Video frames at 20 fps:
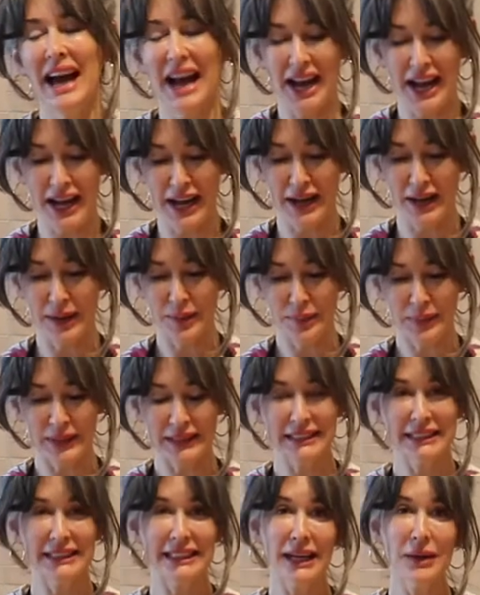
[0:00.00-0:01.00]
Um,
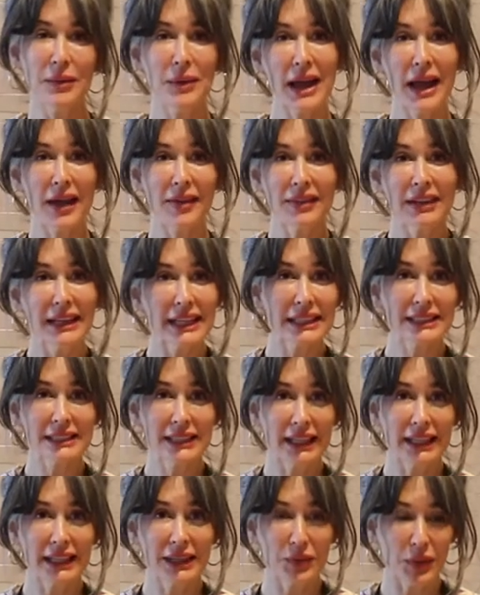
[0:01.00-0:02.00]
today we have an
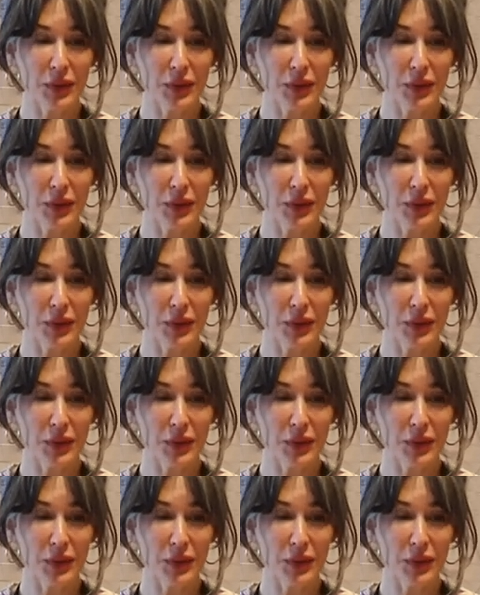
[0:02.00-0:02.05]
exciting